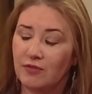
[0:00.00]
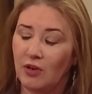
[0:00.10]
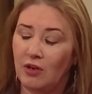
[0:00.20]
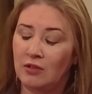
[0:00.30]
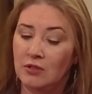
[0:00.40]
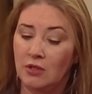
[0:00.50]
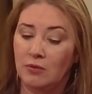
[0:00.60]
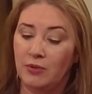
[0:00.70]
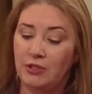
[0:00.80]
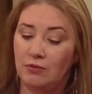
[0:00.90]
of all,
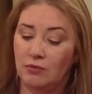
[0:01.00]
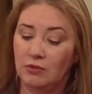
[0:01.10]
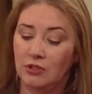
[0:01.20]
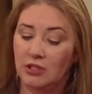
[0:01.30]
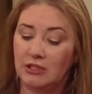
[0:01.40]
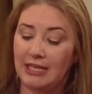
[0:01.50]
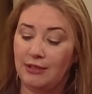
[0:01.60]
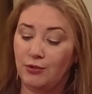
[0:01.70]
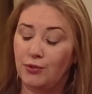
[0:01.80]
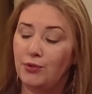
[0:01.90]
when you look
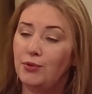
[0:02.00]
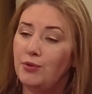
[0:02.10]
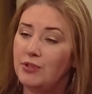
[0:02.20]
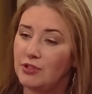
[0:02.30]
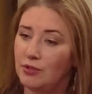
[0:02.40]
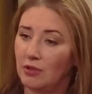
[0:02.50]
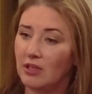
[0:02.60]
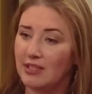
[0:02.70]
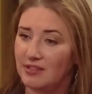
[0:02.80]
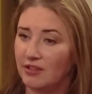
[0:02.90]
at who is
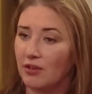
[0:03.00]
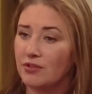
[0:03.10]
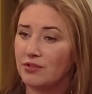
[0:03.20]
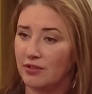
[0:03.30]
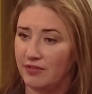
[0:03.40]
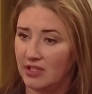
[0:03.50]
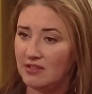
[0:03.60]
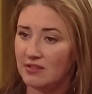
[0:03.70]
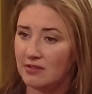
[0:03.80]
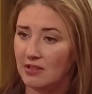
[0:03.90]
utilizing our
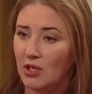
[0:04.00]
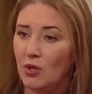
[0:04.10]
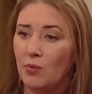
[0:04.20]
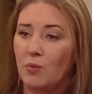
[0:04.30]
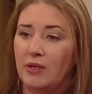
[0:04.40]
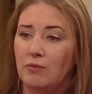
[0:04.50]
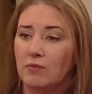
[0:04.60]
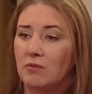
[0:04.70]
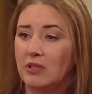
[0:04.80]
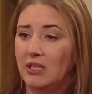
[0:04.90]
service, I
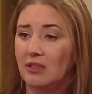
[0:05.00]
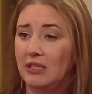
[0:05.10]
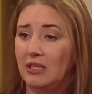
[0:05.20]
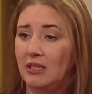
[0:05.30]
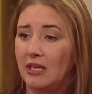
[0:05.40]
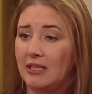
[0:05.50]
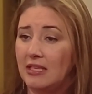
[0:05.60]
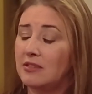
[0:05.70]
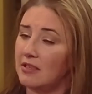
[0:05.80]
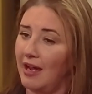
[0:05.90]
love
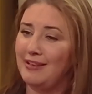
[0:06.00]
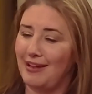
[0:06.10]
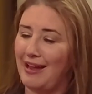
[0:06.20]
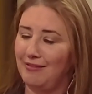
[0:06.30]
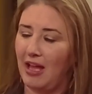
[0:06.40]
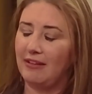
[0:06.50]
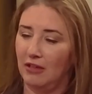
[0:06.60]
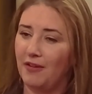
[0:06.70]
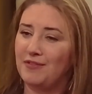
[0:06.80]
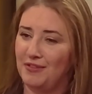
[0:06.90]

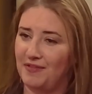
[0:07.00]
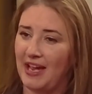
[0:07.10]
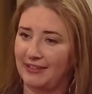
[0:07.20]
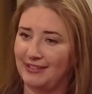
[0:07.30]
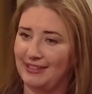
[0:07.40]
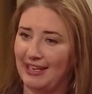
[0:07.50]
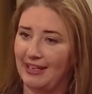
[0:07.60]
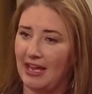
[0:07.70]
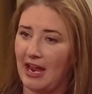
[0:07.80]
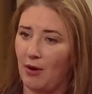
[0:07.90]
the fact
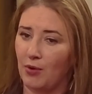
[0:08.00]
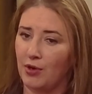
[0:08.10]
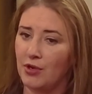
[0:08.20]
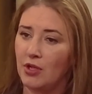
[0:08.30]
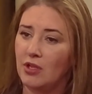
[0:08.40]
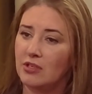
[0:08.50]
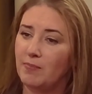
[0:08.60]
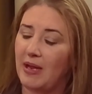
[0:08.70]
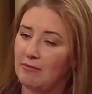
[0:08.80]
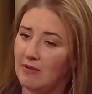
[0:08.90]
that
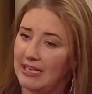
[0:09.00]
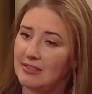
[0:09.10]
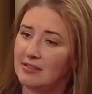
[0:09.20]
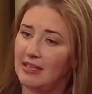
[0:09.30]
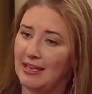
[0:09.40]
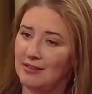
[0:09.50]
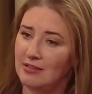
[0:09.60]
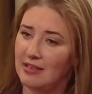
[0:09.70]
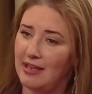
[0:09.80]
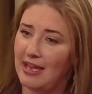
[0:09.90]
by race
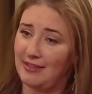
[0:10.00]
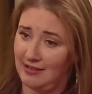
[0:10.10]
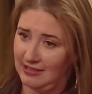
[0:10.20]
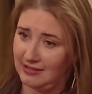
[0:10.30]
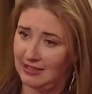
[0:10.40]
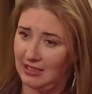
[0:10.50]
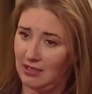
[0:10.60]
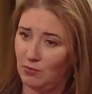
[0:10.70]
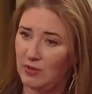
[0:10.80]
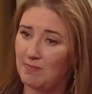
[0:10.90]
and
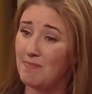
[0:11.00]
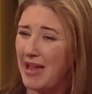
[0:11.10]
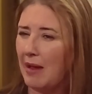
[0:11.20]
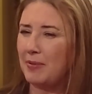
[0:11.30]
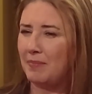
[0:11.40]
ethnicity, we map